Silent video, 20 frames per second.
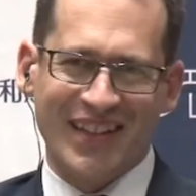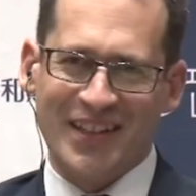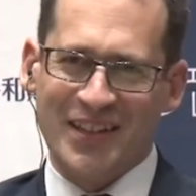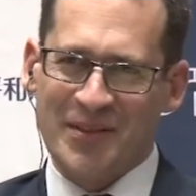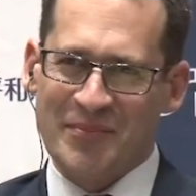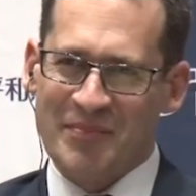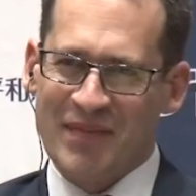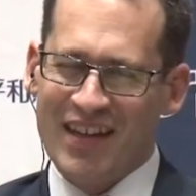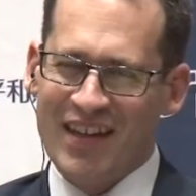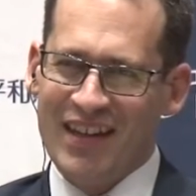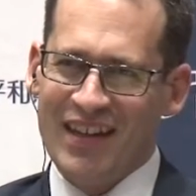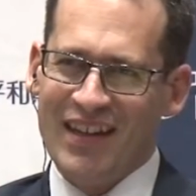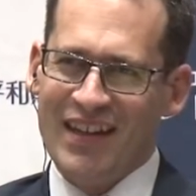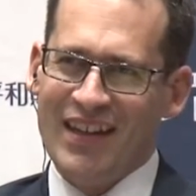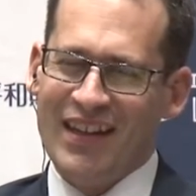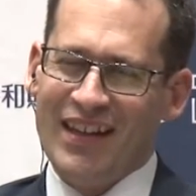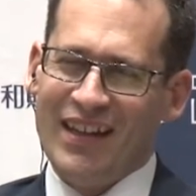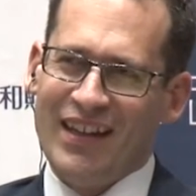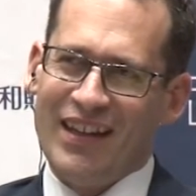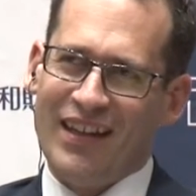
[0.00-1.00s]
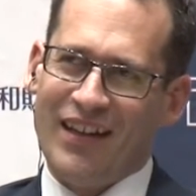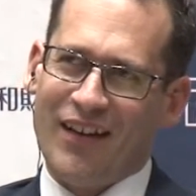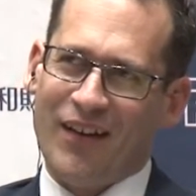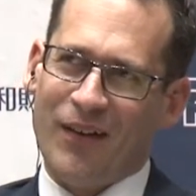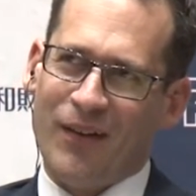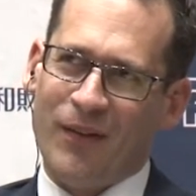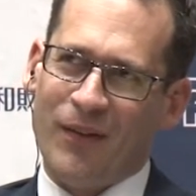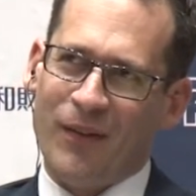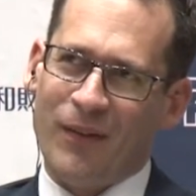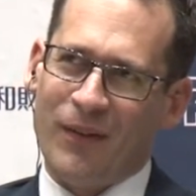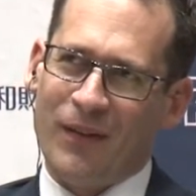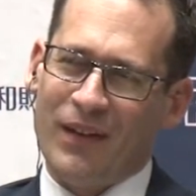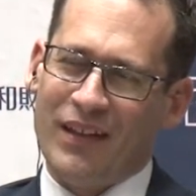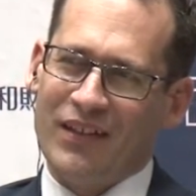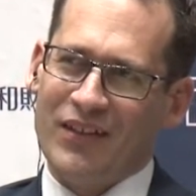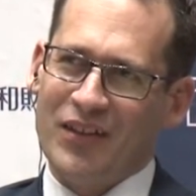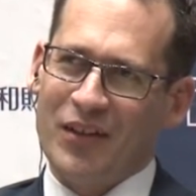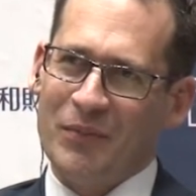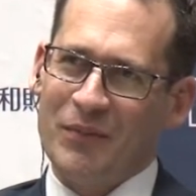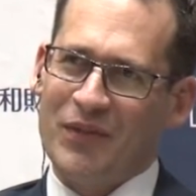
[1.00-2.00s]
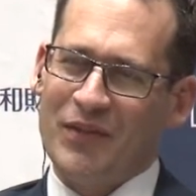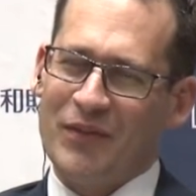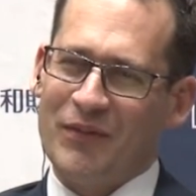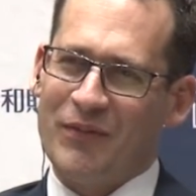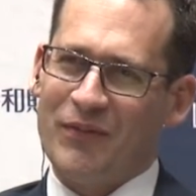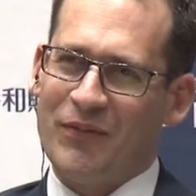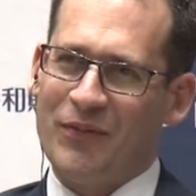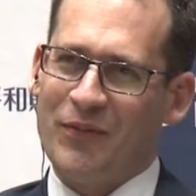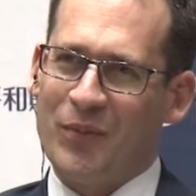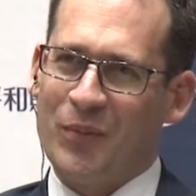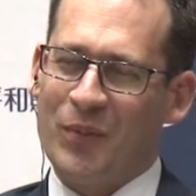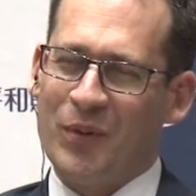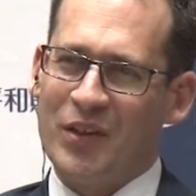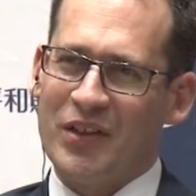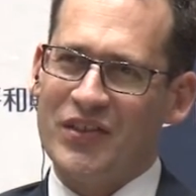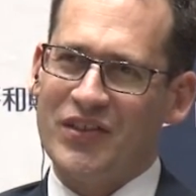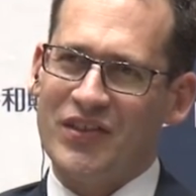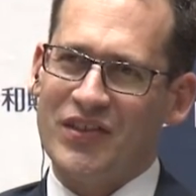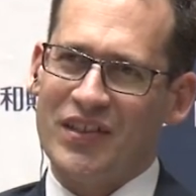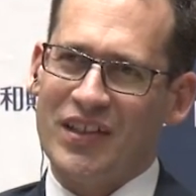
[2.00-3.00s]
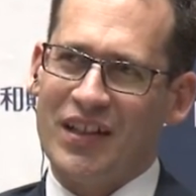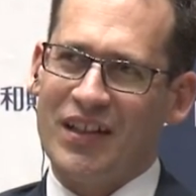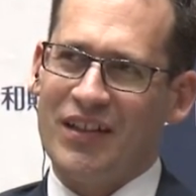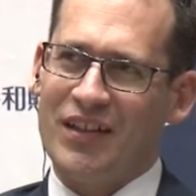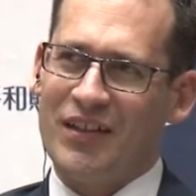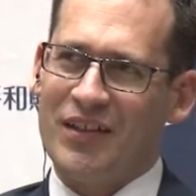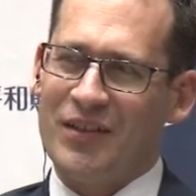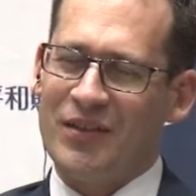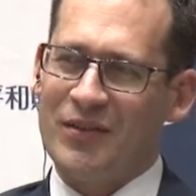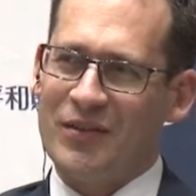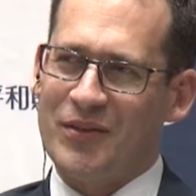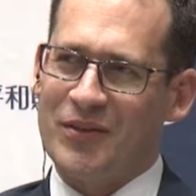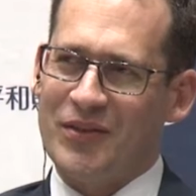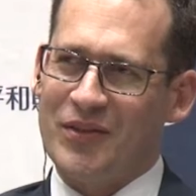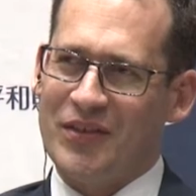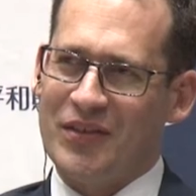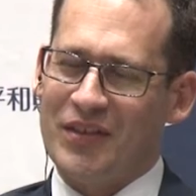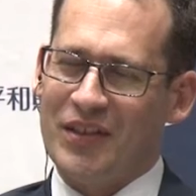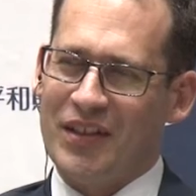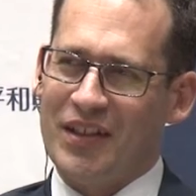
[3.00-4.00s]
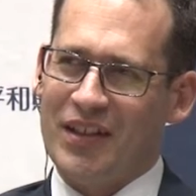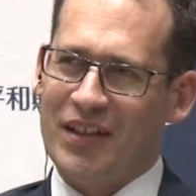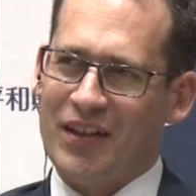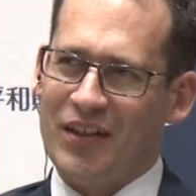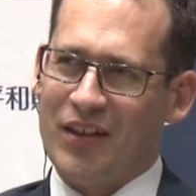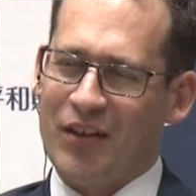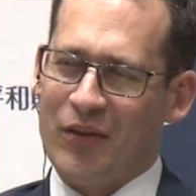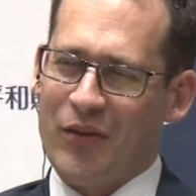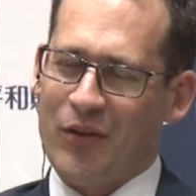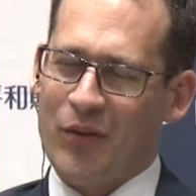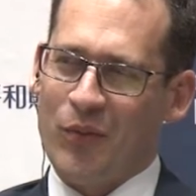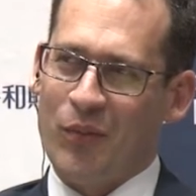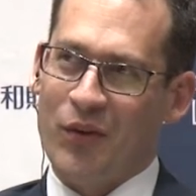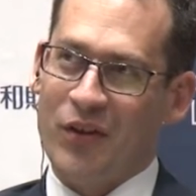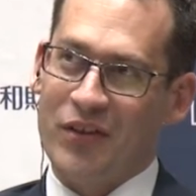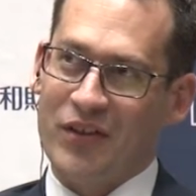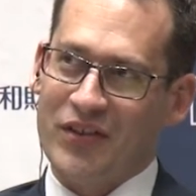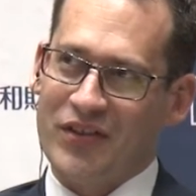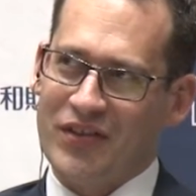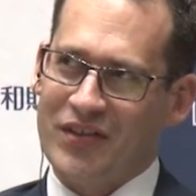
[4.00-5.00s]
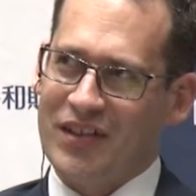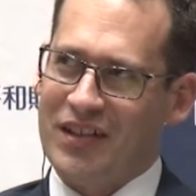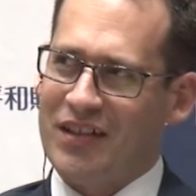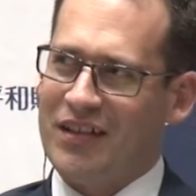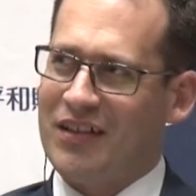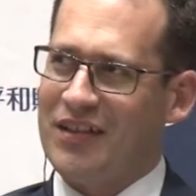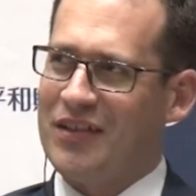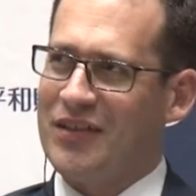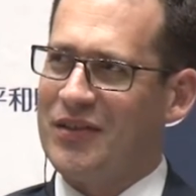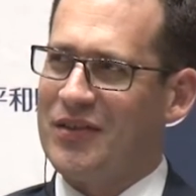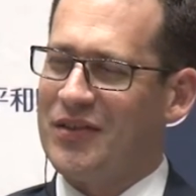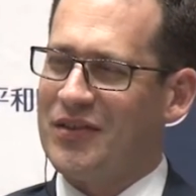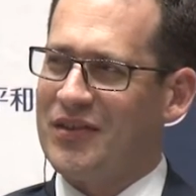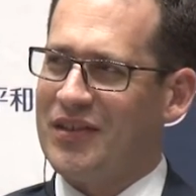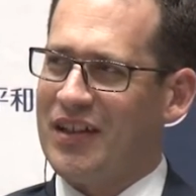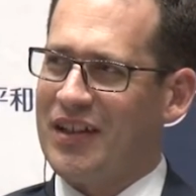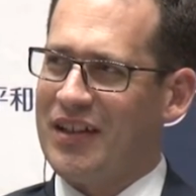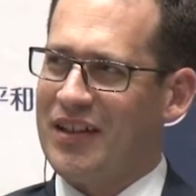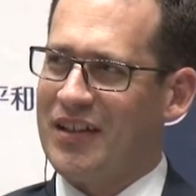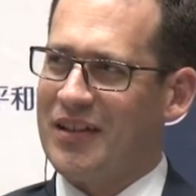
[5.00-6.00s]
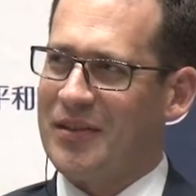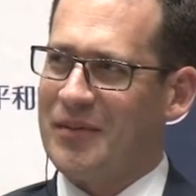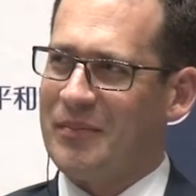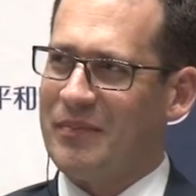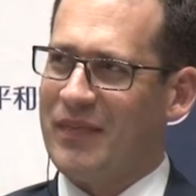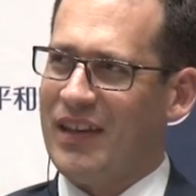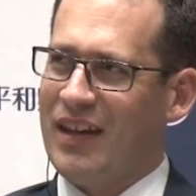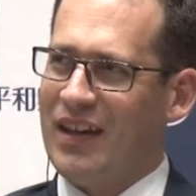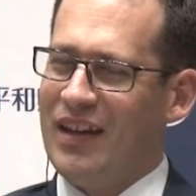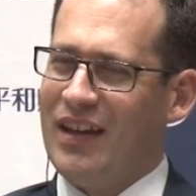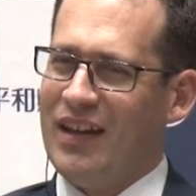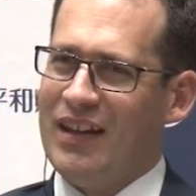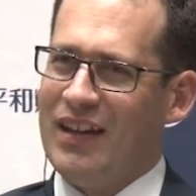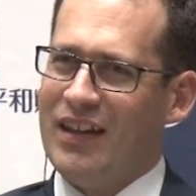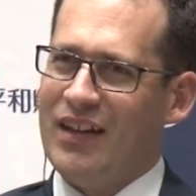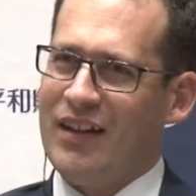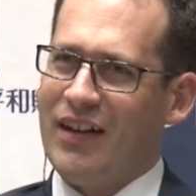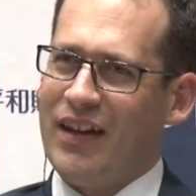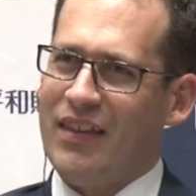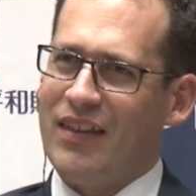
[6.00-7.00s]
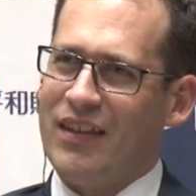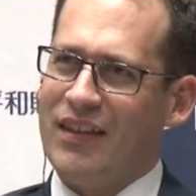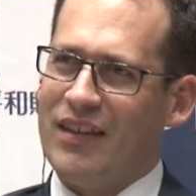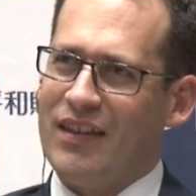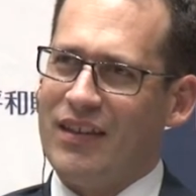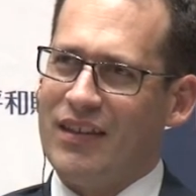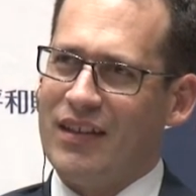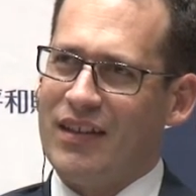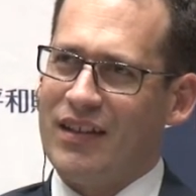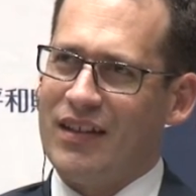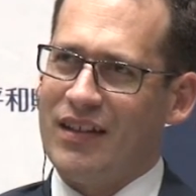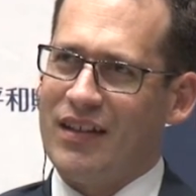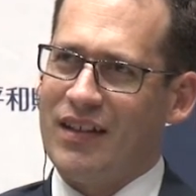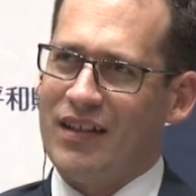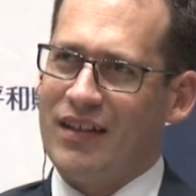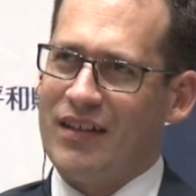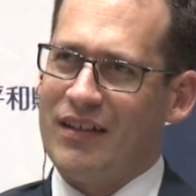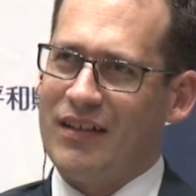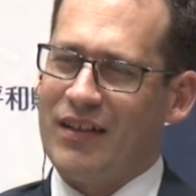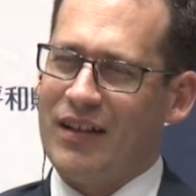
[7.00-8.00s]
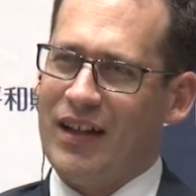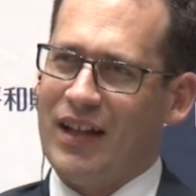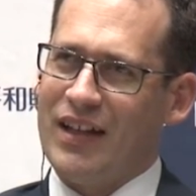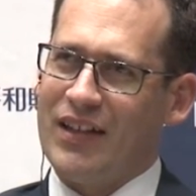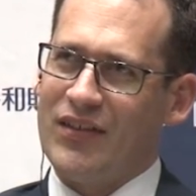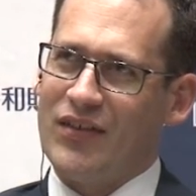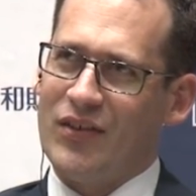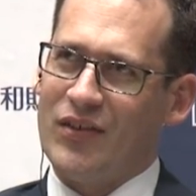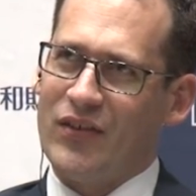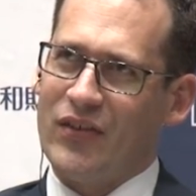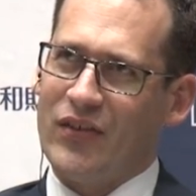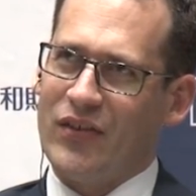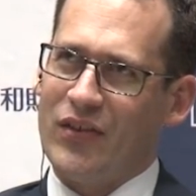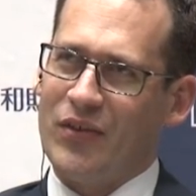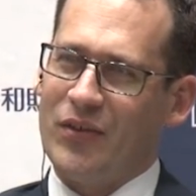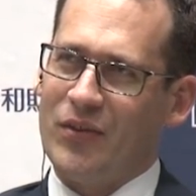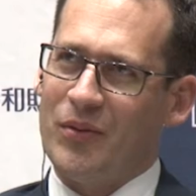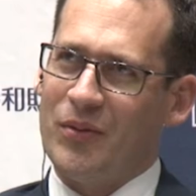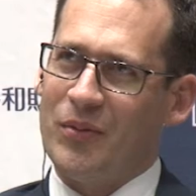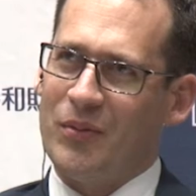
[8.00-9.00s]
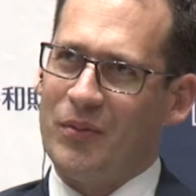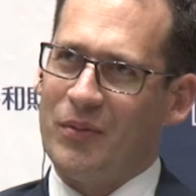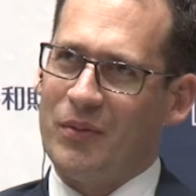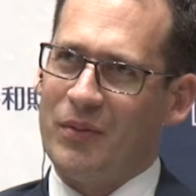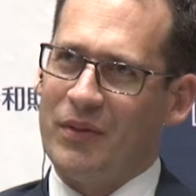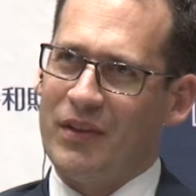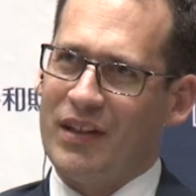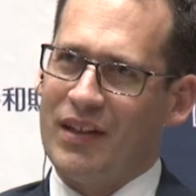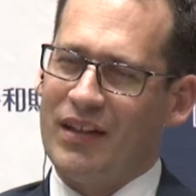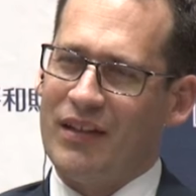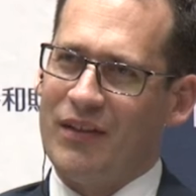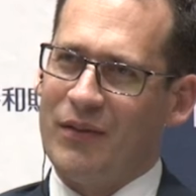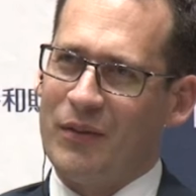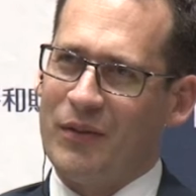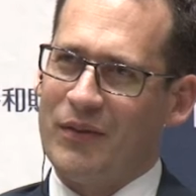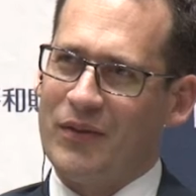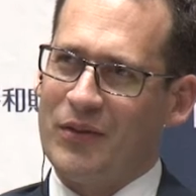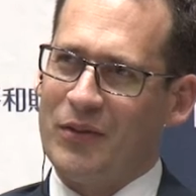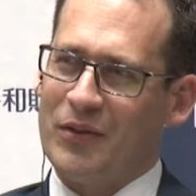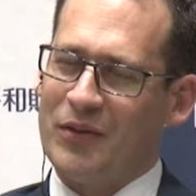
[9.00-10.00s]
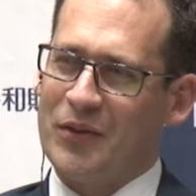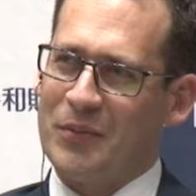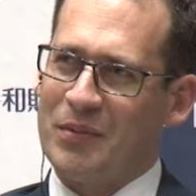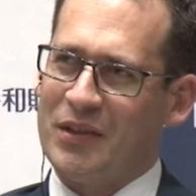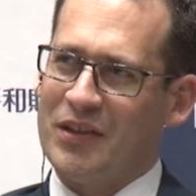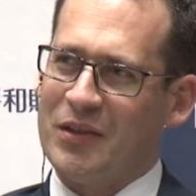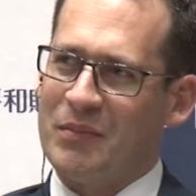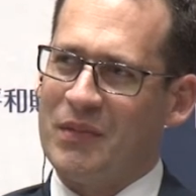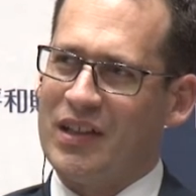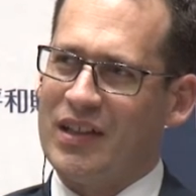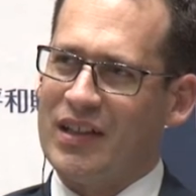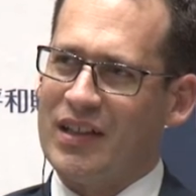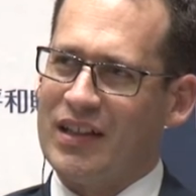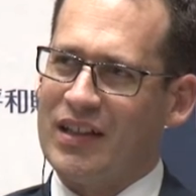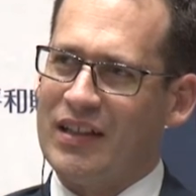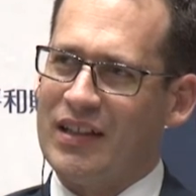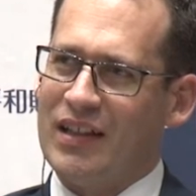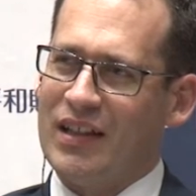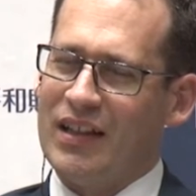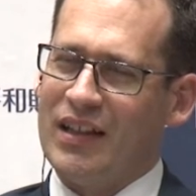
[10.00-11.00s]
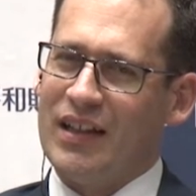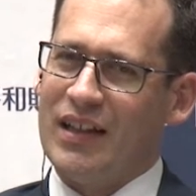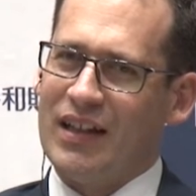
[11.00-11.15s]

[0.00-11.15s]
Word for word: Um, You know, in terms of worst scenarios, uh, or the worst scenarios, um, you know, I think that, uh, I guess there's two that sort of spring to mind.